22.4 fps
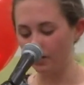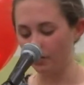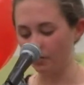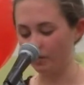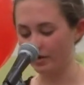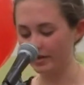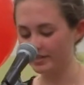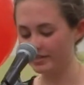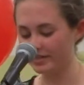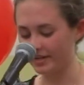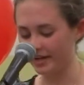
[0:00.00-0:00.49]

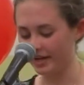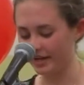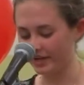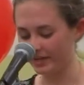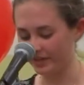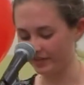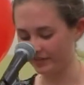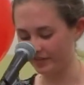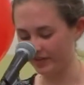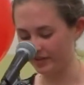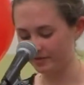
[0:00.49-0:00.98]
One
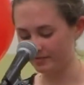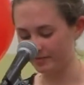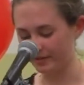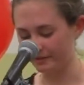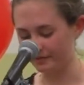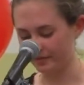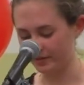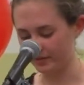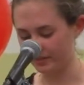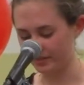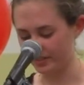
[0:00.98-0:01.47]
day early in
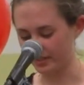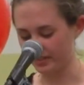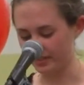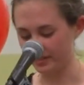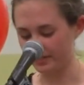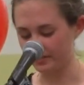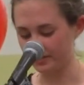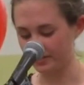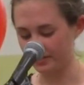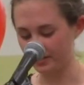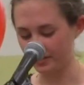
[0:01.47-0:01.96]
my first year
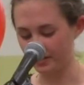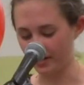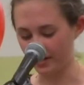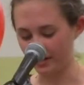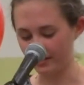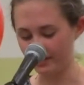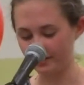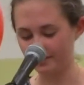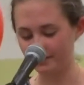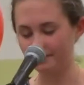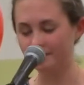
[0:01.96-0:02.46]
at City
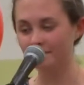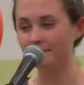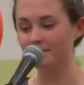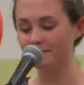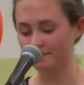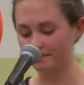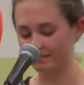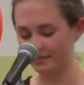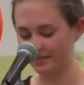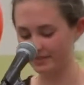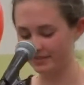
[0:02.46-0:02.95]
Garden,
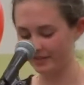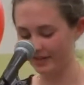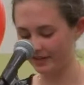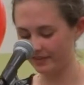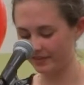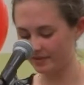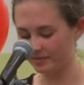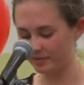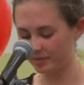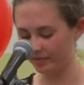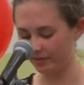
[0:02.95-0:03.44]
Miss Ann
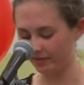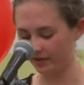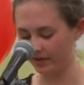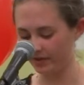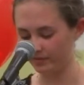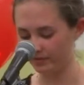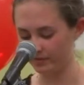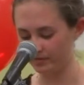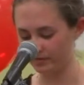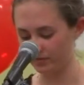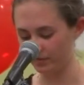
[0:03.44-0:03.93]
let me play
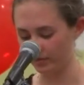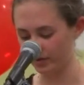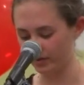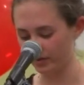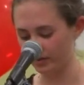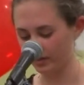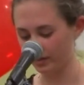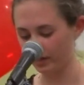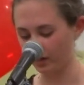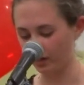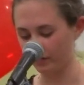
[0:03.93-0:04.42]
with a word
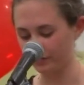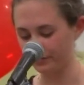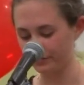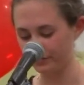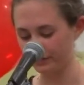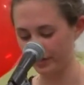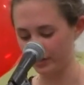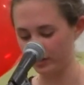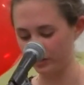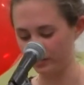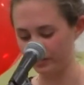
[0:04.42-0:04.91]
called the
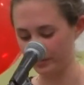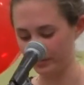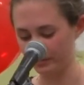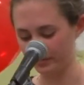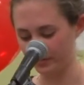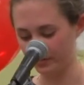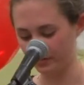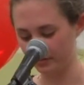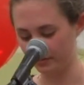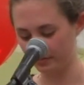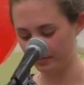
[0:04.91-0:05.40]
trinomial
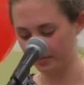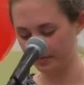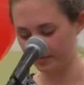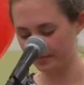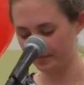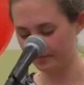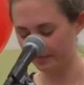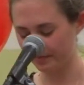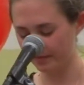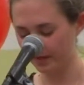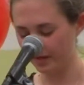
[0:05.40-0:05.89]
cube.
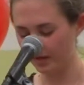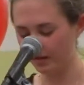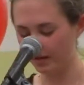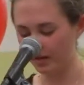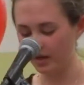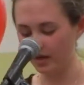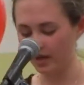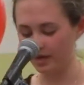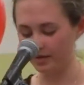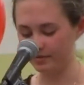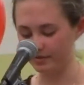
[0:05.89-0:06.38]

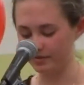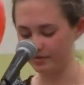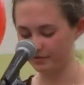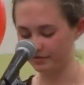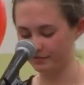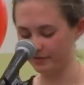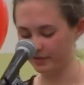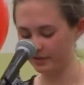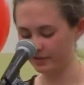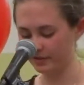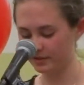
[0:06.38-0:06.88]
It was the
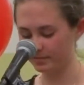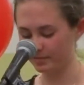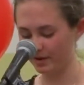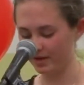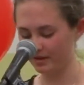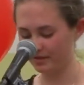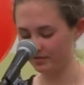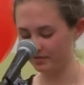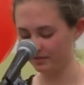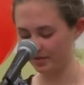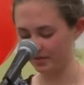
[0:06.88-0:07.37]
first
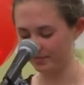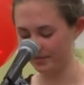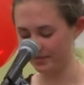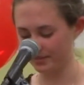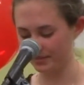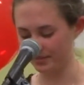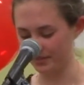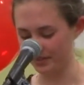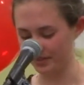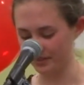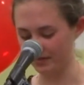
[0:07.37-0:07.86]
Montessori
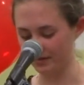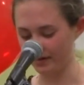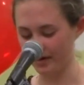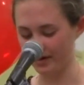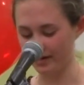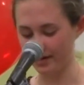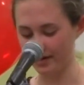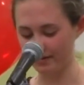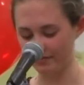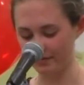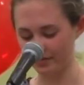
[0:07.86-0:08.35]
material I
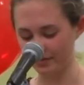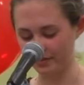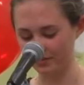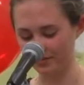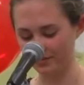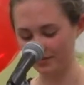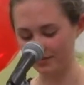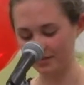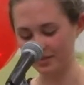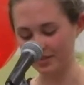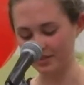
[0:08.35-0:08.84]
ever
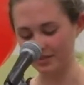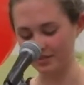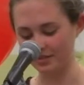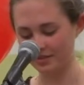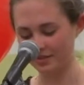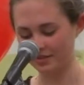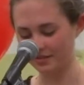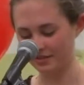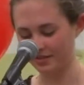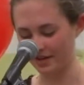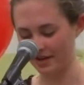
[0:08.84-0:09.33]
used, and to
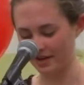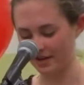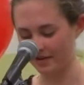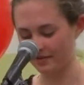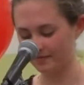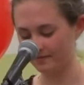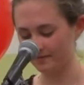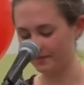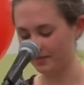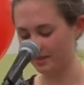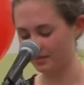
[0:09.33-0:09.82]
this
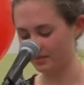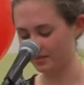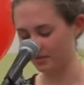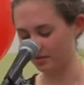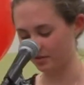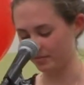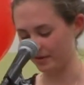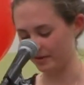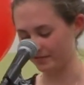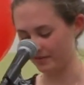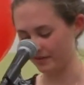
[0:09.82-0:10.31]
day, it's
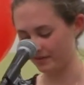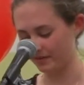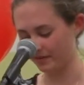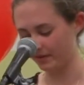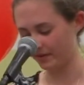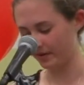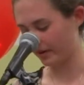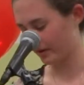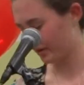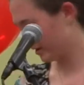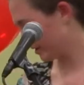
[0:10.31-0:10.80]
still my favorite
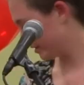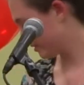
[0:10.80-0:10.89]
word.